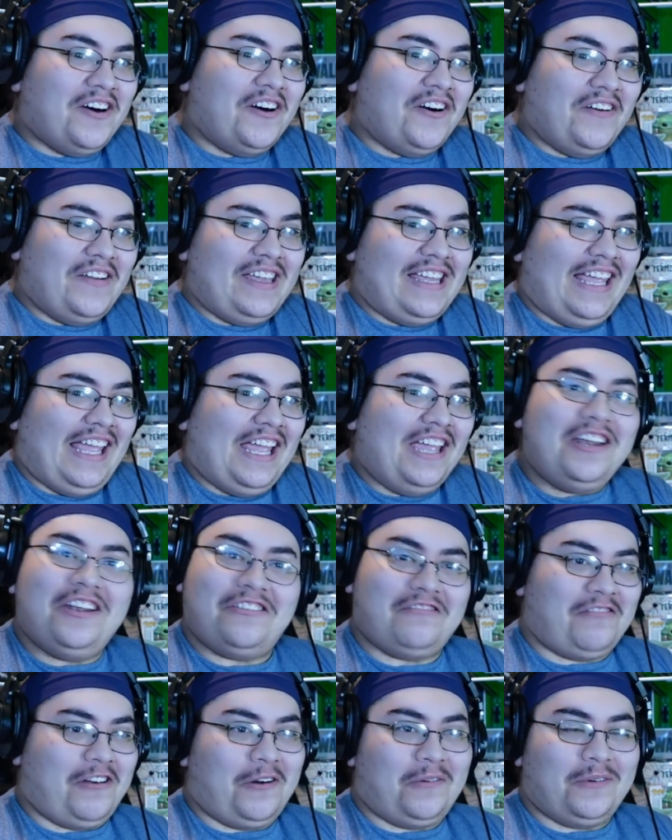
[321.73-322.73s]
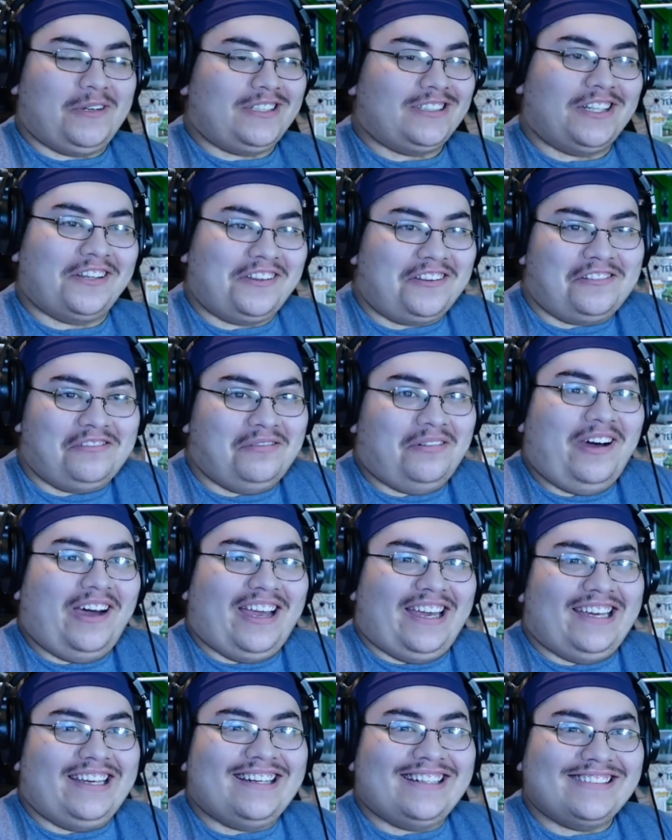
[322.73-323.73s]
Oh, he hates Redwing. This is
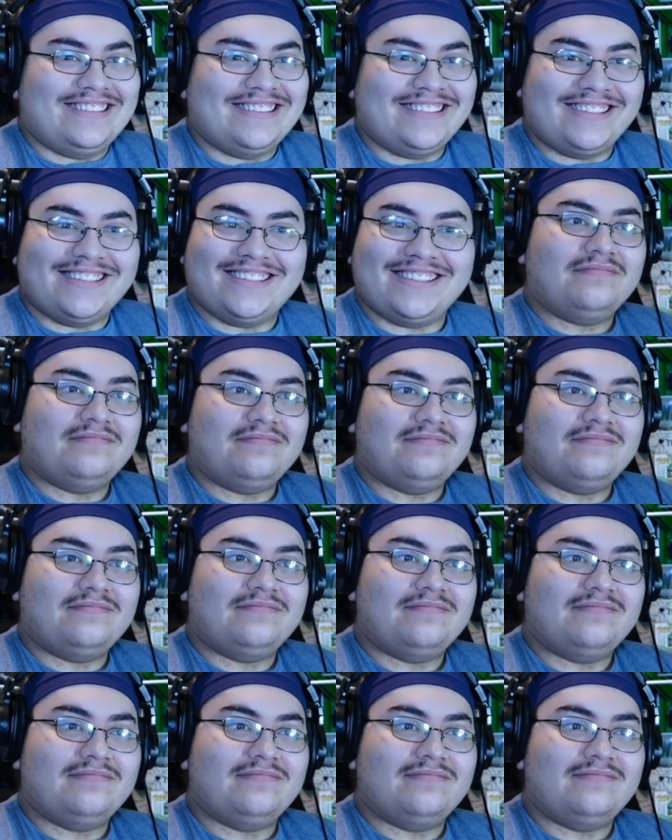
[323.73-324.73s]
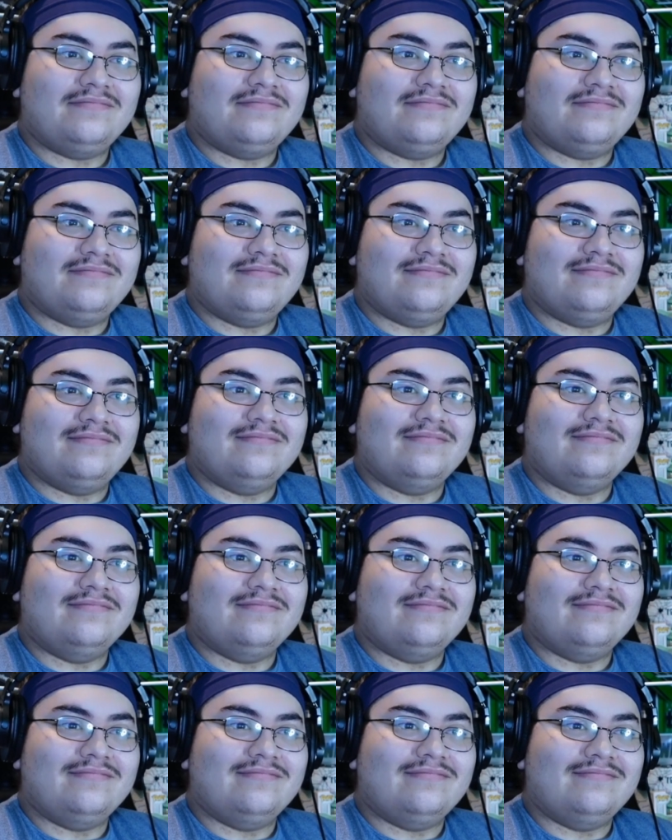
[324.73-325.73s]
why. Get out of my face,
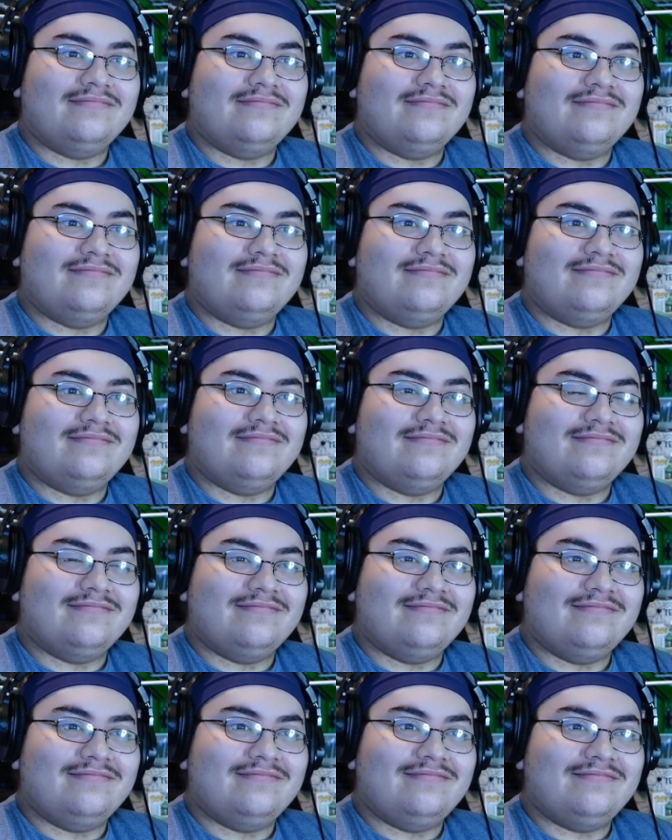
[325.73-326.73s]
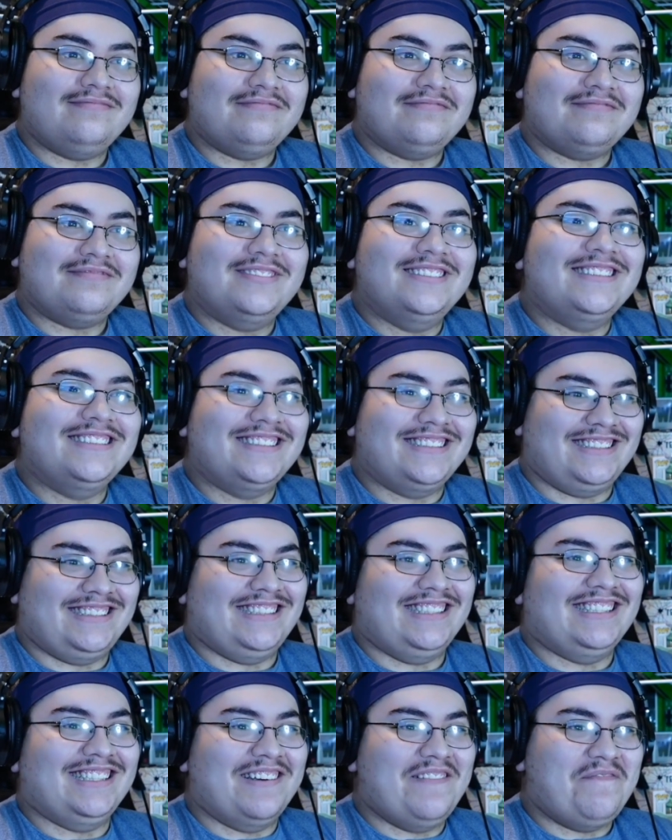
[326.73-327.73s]
Sam, or I'll break it. Okay,
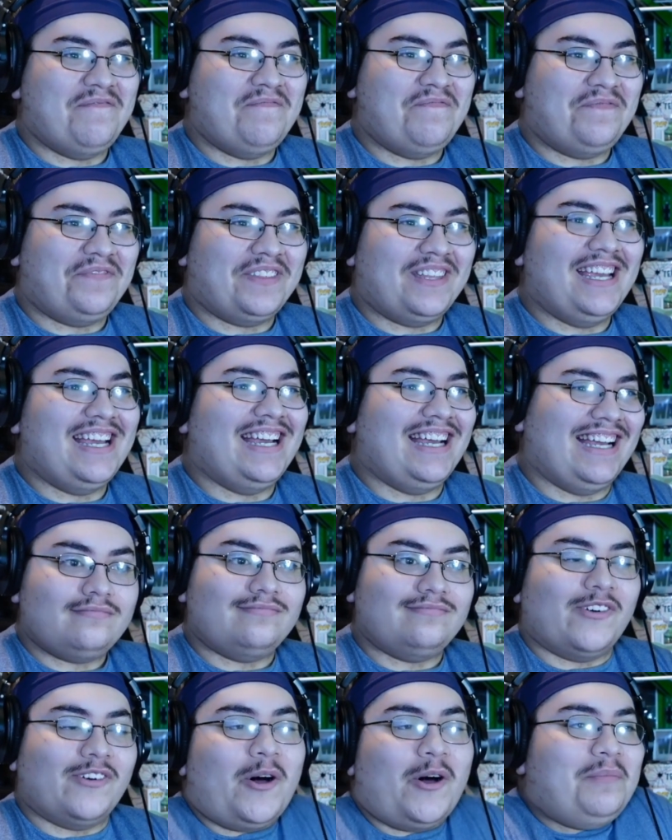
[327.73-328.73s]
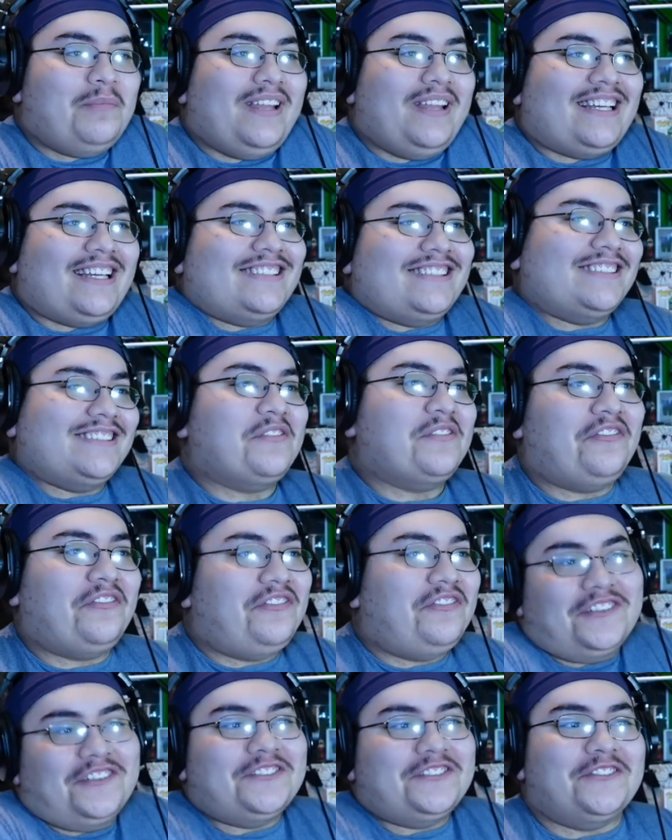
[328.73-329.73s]
head north. Come on. Oh, I'm like
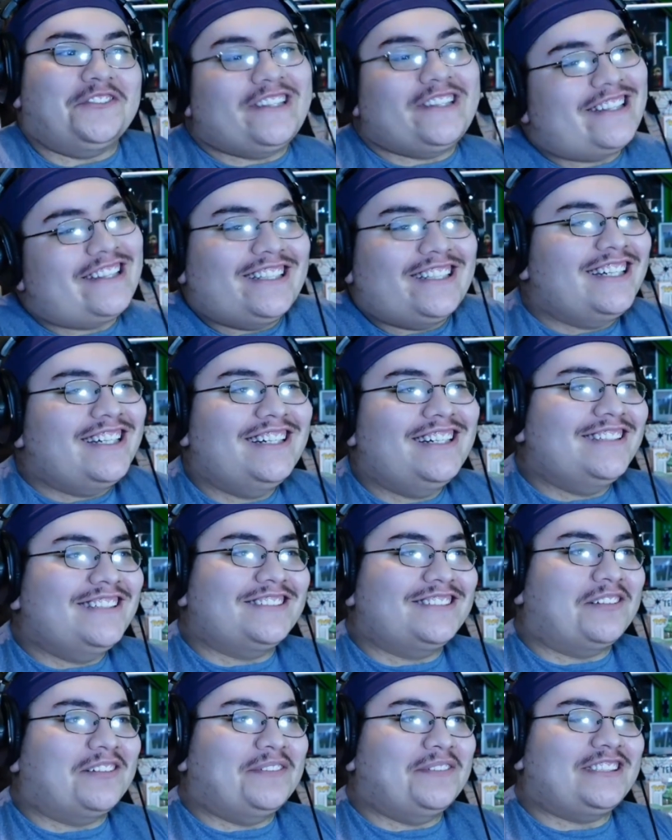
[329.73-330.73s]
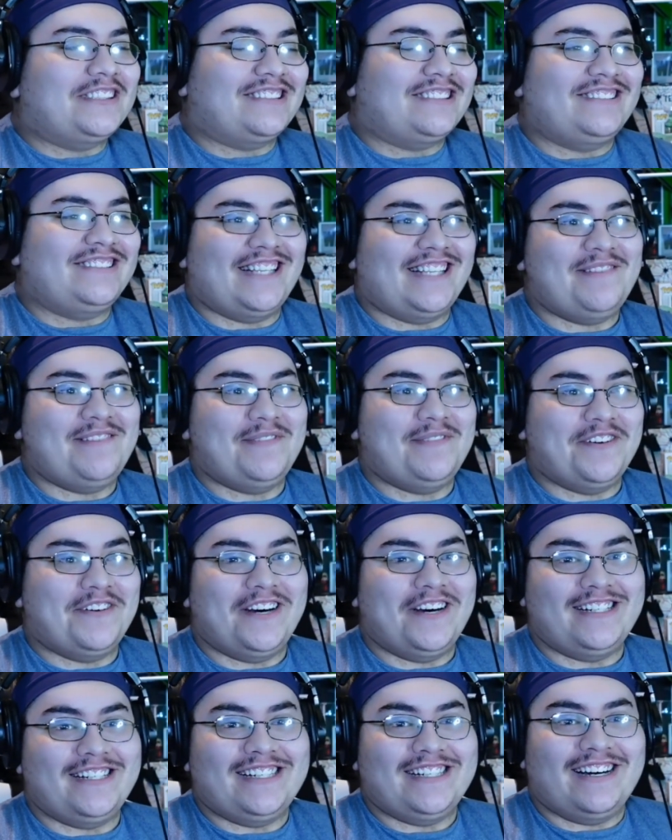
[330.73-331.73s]
filled with so much excitement
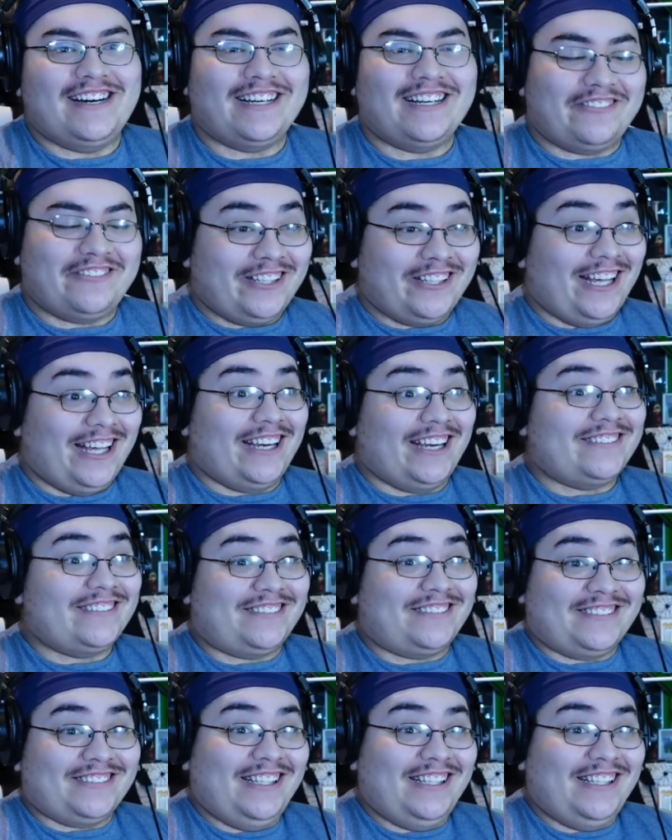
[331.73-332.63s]
right now. I gotta relax.